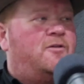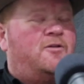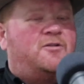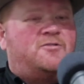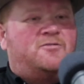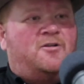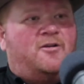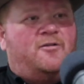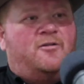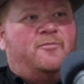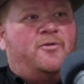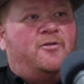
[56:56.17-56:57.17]
and it's not going
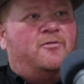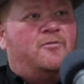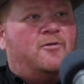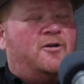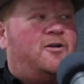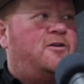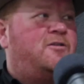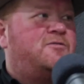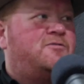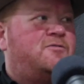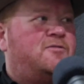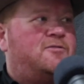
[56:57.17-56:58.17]
to be
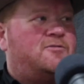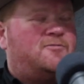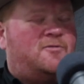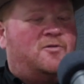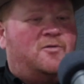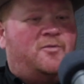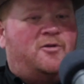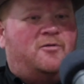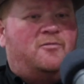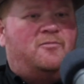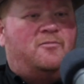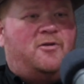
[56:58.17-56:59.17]
organized, and it's going to
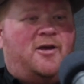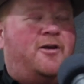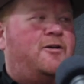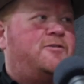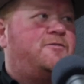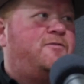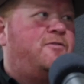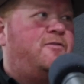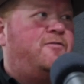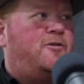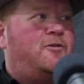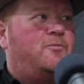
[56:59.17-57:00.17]
be chaos for their
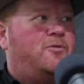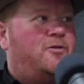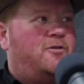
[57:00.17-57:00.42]
family.